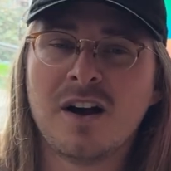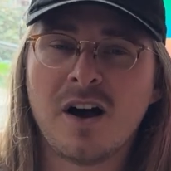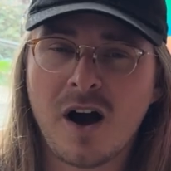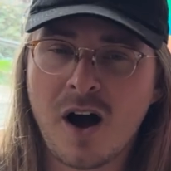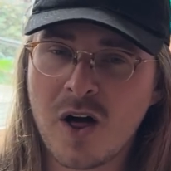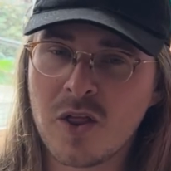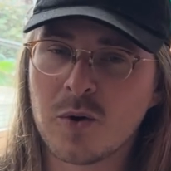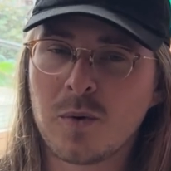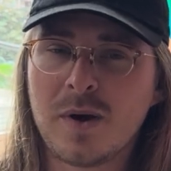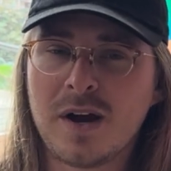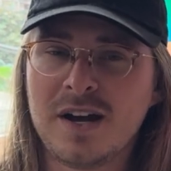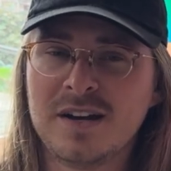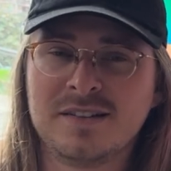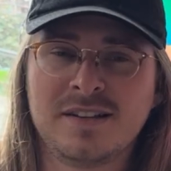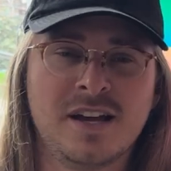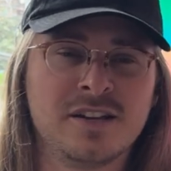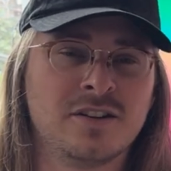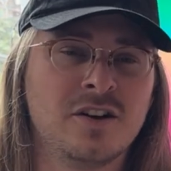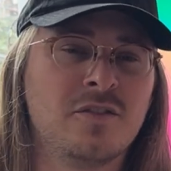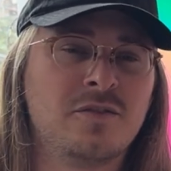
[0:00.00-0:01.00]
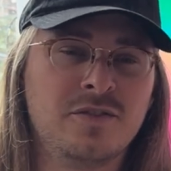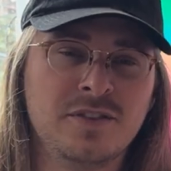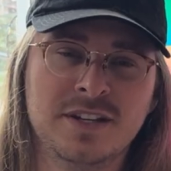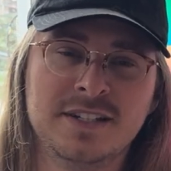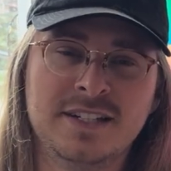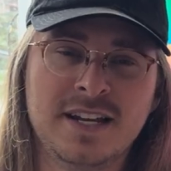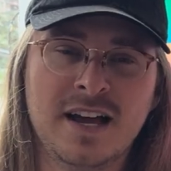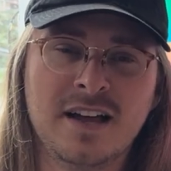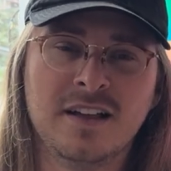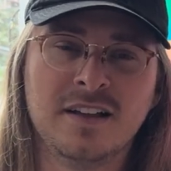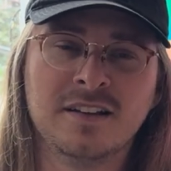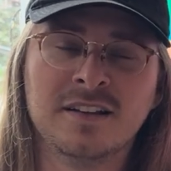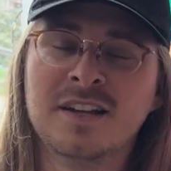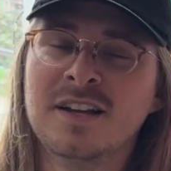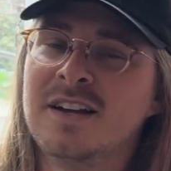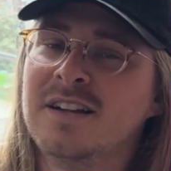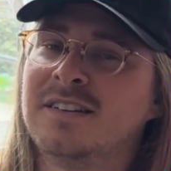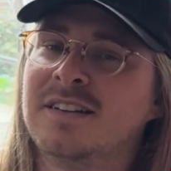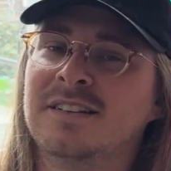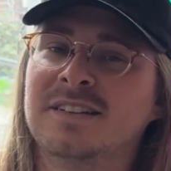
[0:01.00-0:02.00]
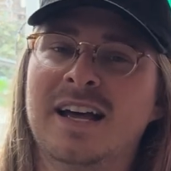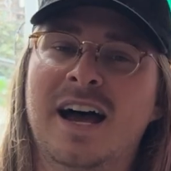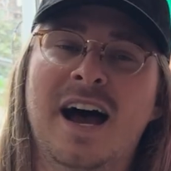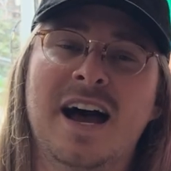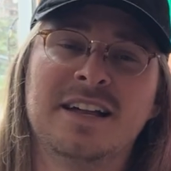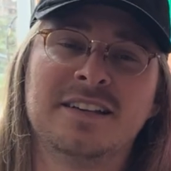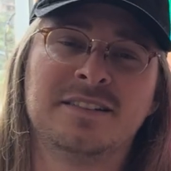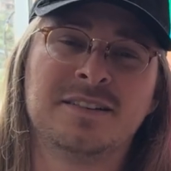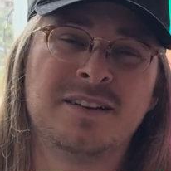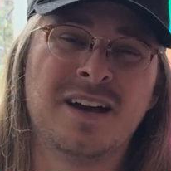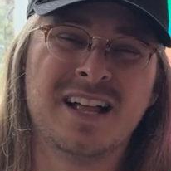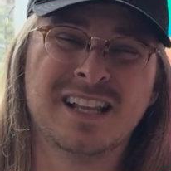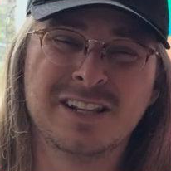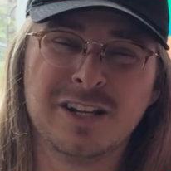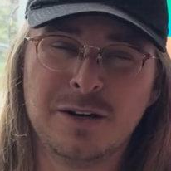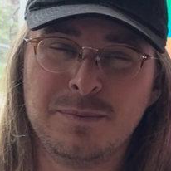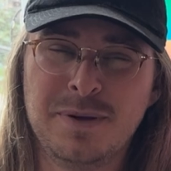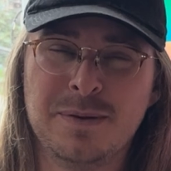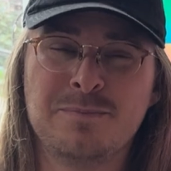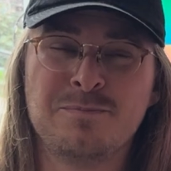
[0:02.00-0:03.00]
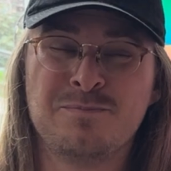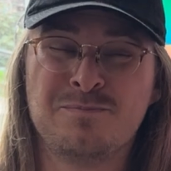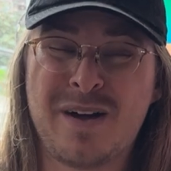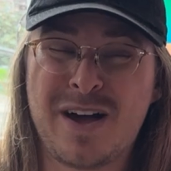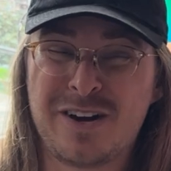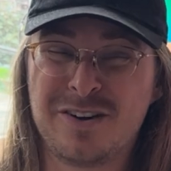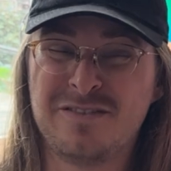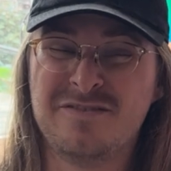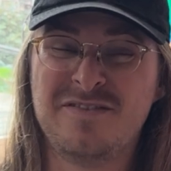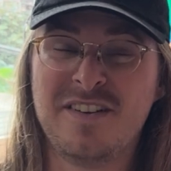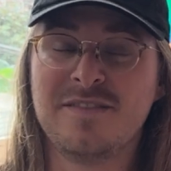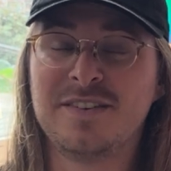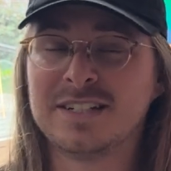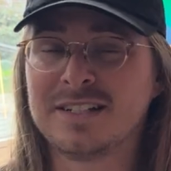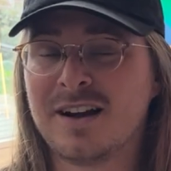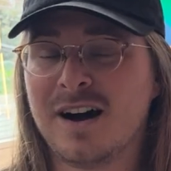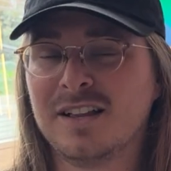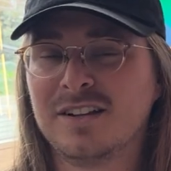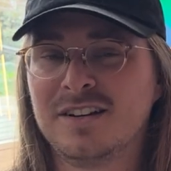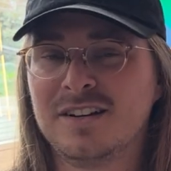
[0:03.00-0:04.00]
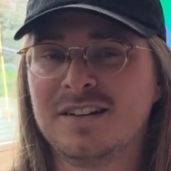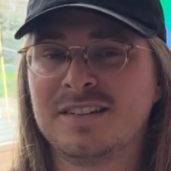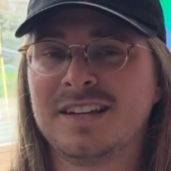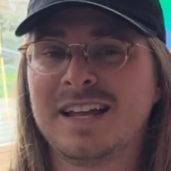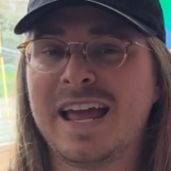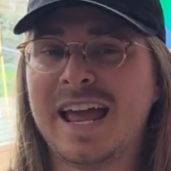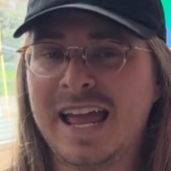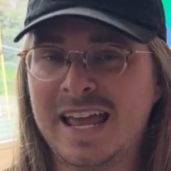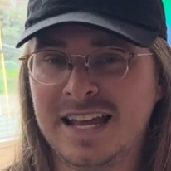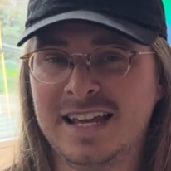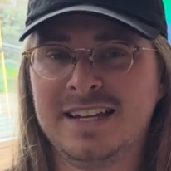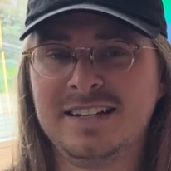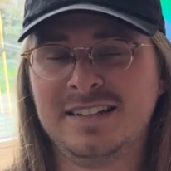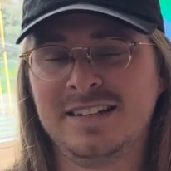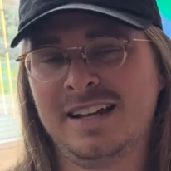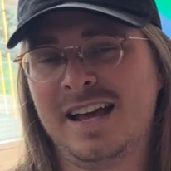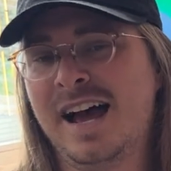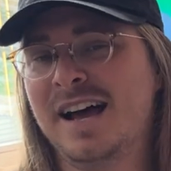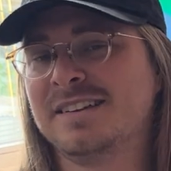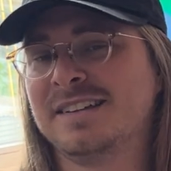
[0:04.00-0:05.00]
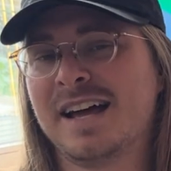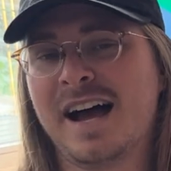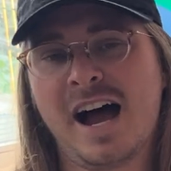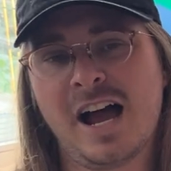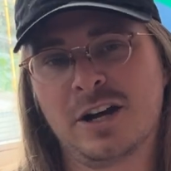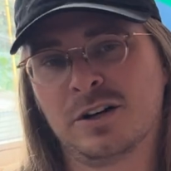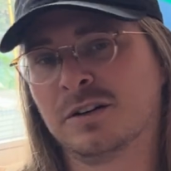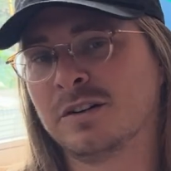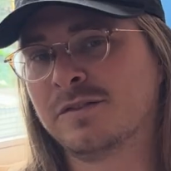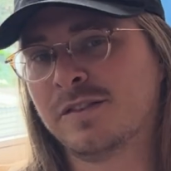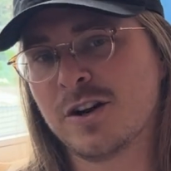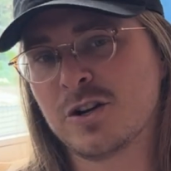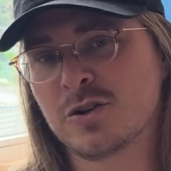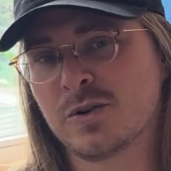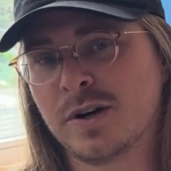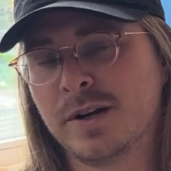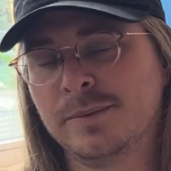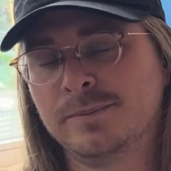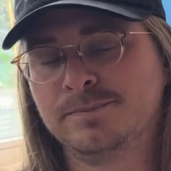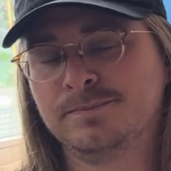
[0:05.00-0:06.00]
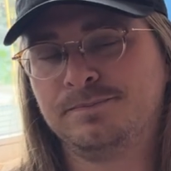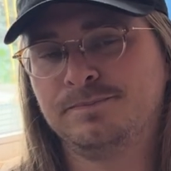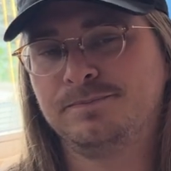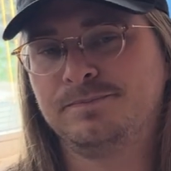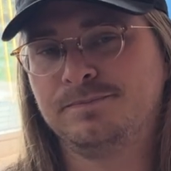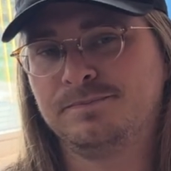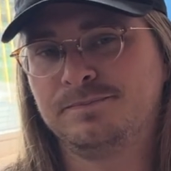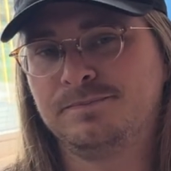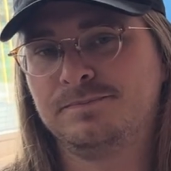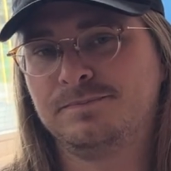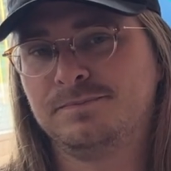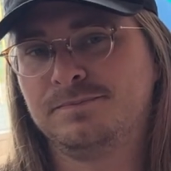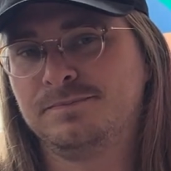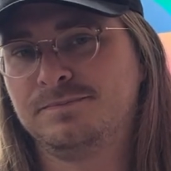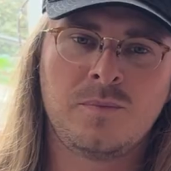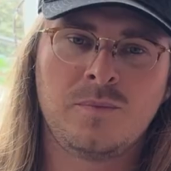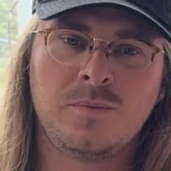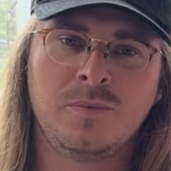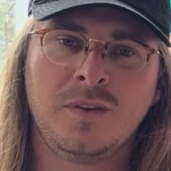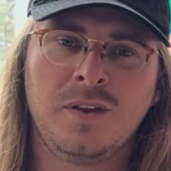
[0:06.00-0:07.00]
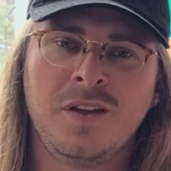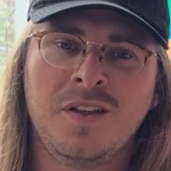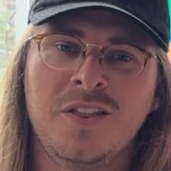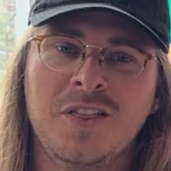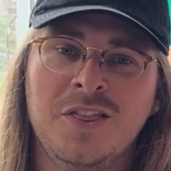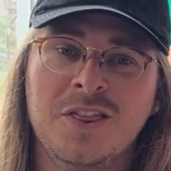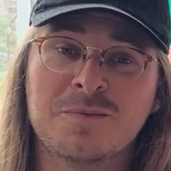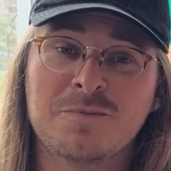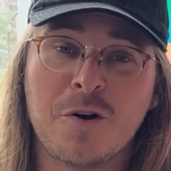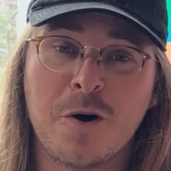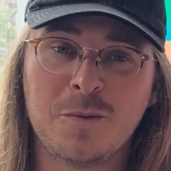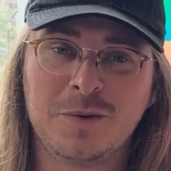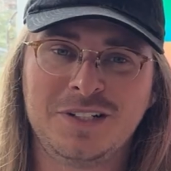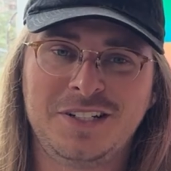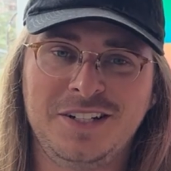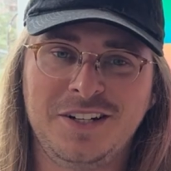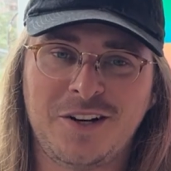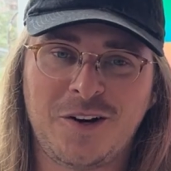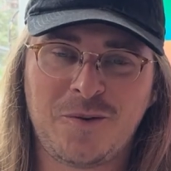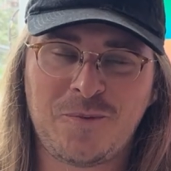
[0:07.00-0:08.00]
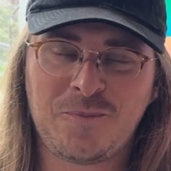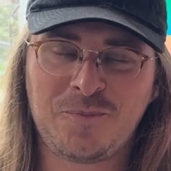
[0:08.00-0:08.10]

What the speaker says: Otherwise, I'd go for the Dell since it has a little bit better vivid colors and it has that higher refresh rate. The moment's here.